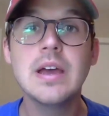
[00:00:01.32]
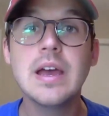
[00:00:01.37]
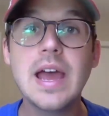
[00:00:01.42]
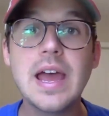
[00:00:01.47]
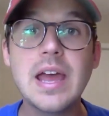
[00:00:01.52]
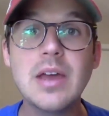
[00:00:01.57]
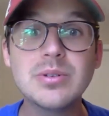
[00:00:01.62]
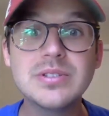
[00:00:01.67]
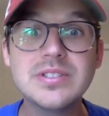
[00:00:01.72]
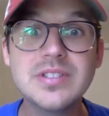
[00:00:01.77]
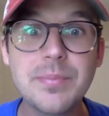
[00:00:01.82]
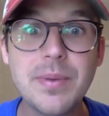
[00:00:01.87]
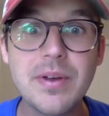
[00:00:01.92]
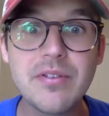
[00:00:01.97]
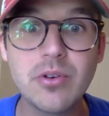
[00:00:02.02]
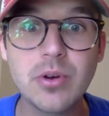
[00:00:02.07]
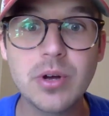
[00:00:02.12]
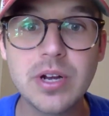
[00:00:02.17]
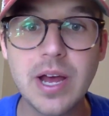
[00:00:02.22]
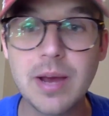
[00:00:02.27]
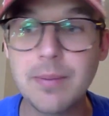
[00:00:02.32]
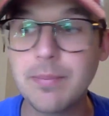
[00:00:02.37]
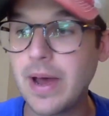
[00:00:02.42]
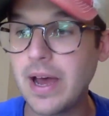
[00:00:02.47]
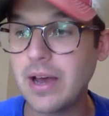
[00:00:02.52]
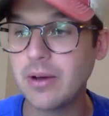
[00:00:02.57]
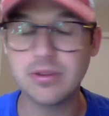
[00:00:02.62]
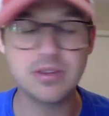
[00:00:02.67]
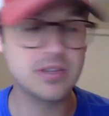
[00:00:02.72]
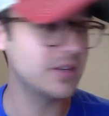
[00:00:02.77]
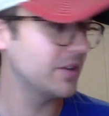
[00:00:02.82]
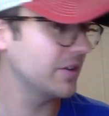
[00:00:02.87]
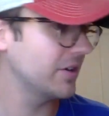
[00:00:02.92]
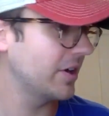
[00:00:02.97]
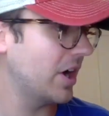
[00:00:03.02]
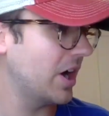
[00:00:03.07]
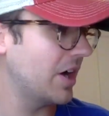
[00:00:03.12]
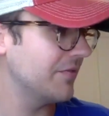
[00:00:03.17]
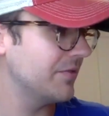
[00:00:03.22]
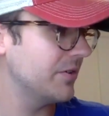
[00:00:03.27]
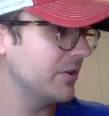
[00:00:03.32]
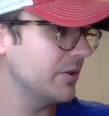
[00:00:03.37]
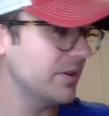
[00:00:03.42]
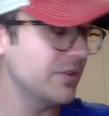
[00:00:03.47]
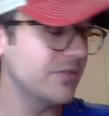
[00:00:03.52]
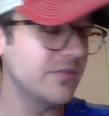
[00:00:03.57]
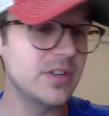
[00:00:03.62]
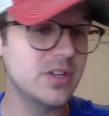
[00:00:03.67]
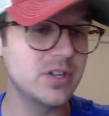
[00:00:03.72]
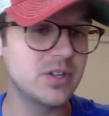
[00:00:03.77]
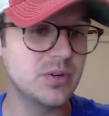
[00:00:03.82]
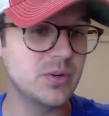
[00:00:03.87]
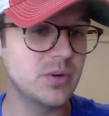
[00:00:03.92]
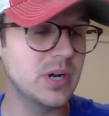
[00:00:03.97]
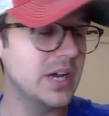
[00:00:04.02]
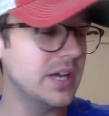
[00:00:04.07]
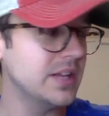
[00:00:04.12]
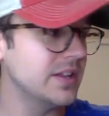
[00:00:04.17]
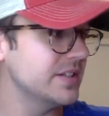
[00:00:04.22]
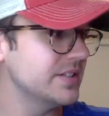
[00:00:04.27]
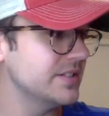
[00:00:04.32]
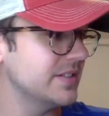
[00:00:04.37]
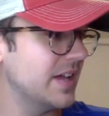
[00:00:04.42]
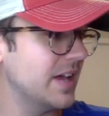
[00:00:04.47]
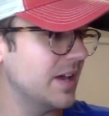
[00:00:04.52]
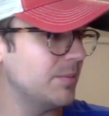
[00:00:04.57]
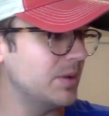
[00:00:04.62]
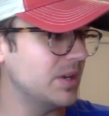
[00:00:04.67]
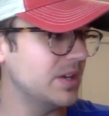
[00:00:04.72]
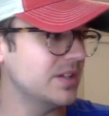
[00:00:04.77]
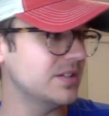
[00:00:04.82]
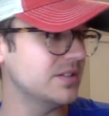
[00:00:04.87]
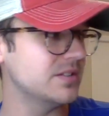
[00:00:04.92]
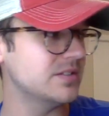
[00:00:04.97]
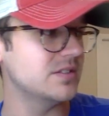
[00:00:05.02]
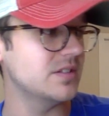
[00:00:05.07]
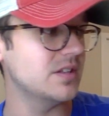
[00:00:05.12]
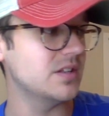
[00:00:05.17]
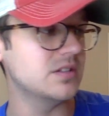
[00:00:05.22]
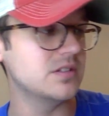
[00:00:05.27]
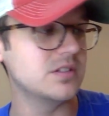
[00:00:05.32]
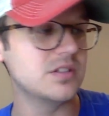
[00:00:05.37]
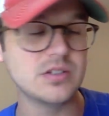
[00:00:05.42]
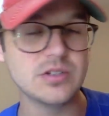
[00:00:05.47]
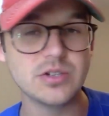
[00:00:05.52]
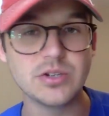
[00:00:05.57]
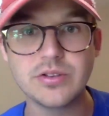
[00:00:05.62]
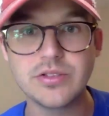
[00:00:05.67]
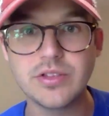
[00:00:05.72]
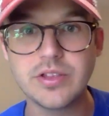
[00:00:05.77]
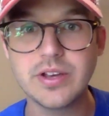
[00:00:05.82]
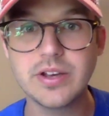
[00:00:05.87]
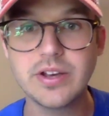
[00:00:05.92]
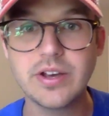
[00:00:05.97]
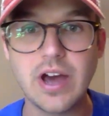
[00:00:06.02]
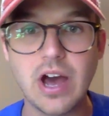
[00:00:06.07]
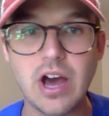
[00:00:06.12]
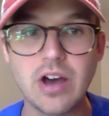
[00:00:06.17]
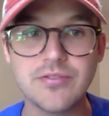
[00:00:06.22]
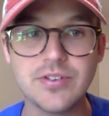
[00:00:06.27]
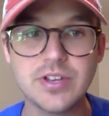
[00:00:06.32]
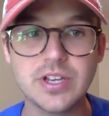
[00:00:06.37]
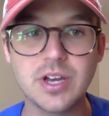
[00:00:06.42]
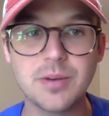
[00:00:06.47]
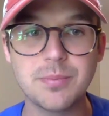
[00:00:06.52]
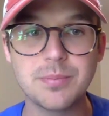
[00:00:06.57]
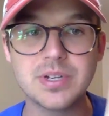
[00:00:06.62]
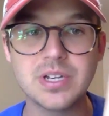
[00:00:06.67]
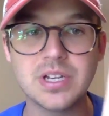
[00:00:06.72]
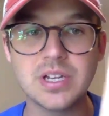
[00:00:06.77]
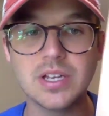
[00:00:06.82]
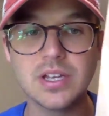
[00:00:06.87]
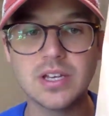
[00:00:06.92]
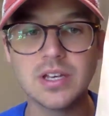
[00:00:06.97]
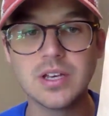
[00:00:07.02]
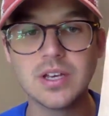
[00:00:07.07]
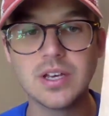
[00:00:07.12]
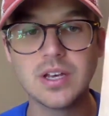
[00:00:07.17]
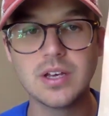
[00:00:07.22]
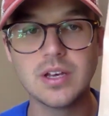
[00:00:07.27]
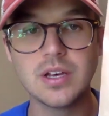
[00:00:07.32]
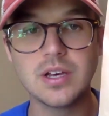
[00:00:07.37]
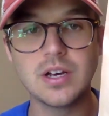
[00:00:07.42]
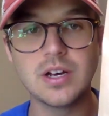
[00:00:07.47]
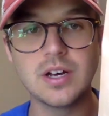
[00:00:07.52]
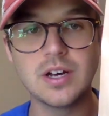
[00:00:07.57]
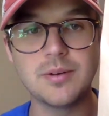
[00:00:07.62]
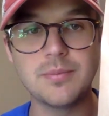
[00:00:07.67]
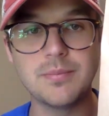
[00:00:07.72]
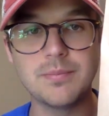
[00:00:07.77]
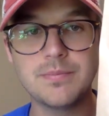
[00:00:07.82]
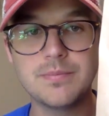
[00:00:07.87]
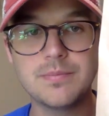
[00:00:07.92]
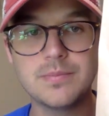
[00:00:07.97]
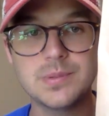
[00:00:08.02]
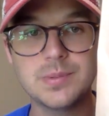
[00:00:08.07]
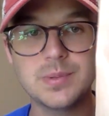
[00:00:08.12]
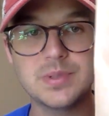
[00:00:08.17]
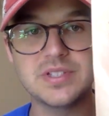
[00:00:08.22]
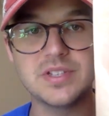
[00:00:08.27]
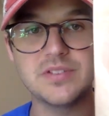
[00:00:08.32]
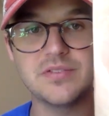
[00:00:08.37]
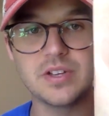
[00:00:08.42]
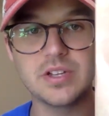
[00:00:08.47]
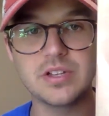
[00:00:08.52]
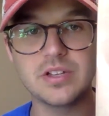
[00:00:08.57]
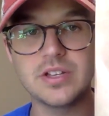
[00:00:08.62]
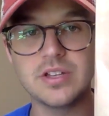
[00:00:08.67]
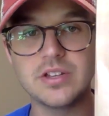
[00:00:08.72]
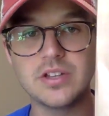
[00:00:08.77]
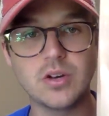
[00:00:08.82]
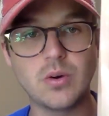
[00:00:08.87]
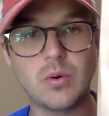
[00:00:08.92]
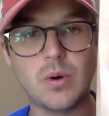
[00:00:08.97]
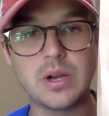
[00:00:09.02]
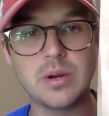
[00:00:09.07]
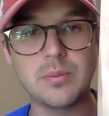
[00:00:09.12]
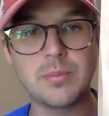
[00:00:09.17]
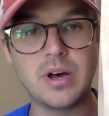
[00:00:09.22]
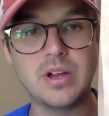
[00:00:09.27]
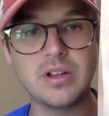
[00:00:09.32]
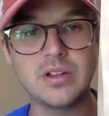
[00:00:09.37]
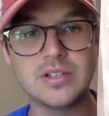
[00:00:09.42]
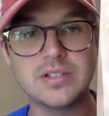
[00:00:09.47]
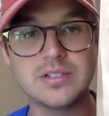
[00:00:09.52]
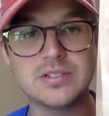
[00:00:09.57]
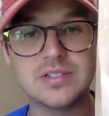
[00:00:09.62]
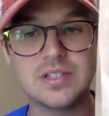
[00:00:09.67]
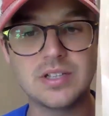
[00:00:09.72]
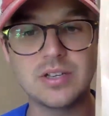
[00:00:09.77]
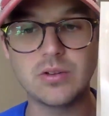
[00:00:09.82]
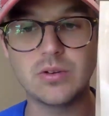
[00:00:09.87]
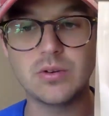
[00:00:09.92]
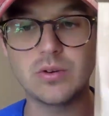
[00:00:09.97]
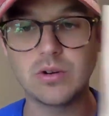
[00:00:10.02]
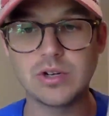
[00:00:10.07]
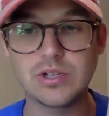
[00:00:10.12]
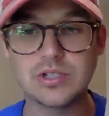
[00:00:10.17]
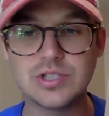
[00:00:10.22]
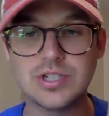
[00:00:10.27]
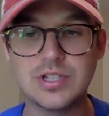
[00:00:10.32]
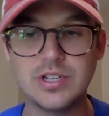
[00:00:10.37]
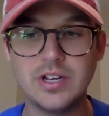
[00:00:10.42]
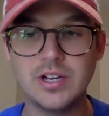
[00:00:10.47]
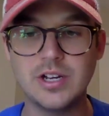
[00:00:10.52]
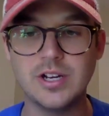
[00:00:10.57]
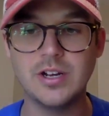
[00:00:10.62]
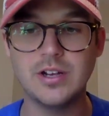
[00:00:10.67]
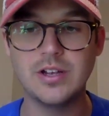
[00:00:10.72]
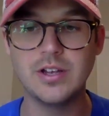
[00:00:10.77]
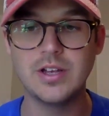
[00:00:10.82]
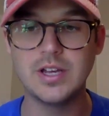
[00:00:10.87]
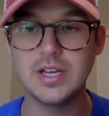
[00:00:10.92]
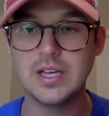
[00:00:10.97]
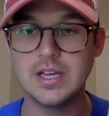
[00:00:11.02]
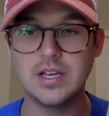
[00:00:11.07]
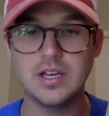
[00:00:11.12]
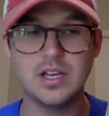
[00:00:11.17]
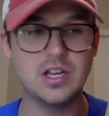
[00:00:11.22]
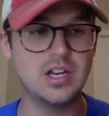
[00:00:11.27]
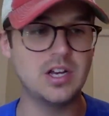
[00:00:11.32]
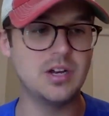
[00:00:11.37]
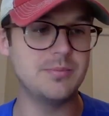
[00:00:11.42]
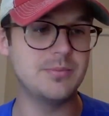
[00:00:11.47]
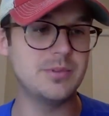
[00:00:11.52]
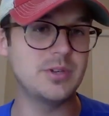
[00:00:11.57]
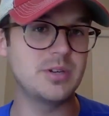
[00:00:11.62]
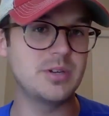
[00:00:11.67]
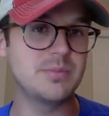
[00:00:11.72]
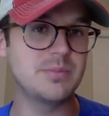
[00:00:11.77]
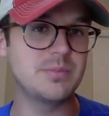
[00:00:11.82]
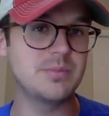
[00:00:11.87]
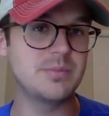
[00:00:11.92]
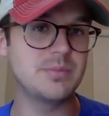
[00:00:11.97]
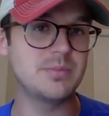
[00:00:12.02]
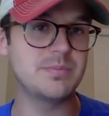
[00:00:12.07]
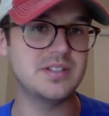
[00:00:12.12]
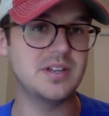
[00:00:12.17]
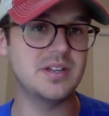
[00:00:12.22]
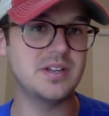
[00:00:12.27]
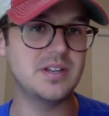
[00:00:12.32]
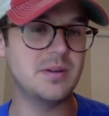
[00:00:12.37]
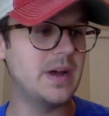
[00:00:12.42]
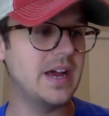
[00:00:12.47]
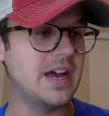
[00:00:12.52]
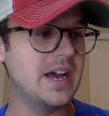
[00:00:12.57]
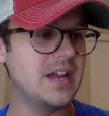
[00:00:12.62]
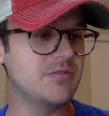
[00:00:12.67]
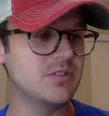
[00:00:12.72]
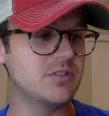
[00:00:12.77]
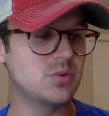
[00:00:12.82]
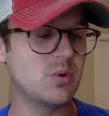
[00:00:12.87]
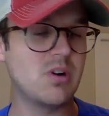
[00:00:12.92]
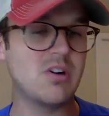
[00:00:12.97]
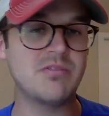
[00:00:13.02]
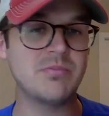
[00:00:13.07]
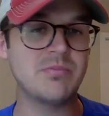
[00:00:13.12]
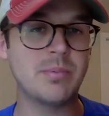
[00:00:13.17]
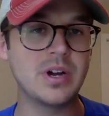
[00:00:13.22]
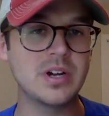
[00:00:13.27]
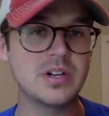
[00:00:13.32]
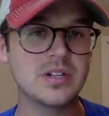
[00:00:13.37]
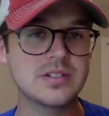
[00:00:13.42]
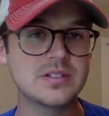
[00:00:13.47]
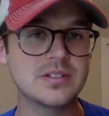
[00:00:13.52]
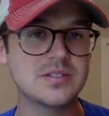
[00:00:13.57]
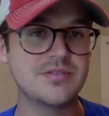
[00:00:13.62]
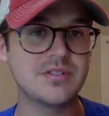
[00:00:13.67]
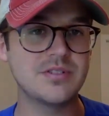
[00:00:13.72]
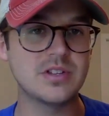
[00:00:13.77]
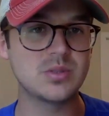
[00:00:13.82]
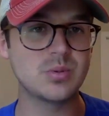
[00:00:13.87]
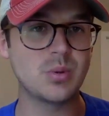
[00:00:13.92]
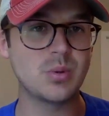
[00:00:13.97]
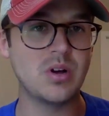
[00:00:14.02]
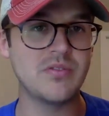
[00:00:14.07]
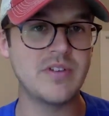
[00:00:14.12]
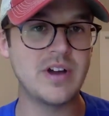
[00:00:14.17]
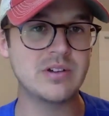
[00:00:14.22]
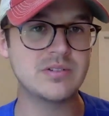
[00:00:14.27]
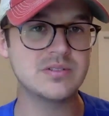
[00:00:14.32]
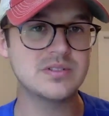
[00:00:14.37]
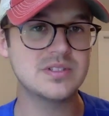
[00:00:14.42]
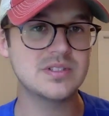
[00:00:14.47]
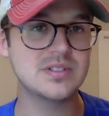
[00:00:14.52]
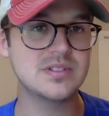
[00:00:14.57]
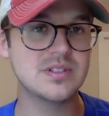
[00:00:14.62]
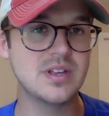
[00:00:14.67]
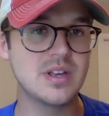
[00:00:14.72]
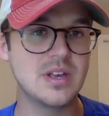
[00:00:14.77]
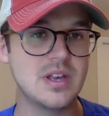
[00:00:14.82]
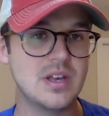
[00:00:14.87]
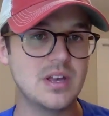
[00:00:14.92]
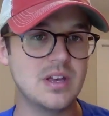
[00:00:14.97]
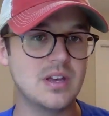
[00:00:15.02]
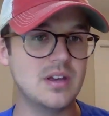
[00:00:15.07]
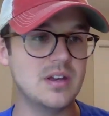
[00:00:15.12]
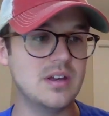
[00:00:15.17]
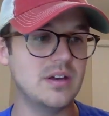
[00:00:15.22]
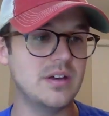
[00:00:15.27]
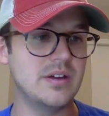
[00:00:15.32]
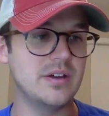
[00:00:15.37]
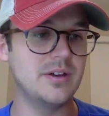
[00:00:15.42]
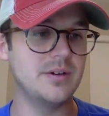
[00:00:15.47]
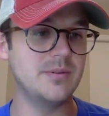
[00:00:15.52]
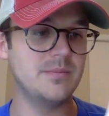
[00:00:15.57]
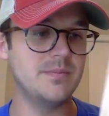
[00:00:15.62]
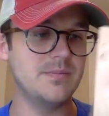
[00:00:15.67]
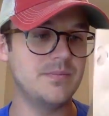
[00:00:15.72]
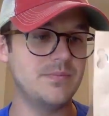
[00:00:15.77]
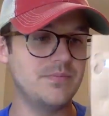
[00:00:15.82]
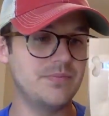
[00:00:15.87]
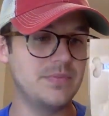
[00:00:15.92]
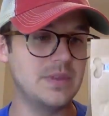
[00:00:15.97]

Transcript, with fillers: Hey, what's up, everyone? I'm back with another coffee review, and this time it is Duluth Coffee Company, um, specifically their Guatemalan single origin here. Um, you can pick this up. I got it for 12 bucks for the 12 ounce. Um,